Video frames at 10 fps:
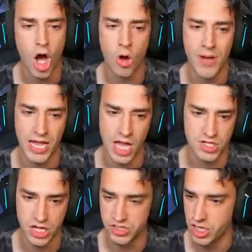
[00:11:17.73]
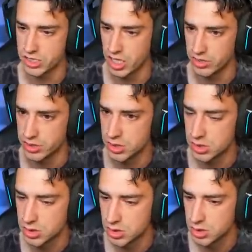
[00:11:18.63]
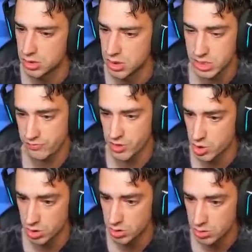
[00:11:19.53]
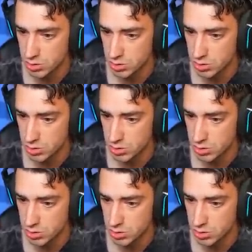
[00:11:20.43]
Oh my gosh, I can change colors. It's official.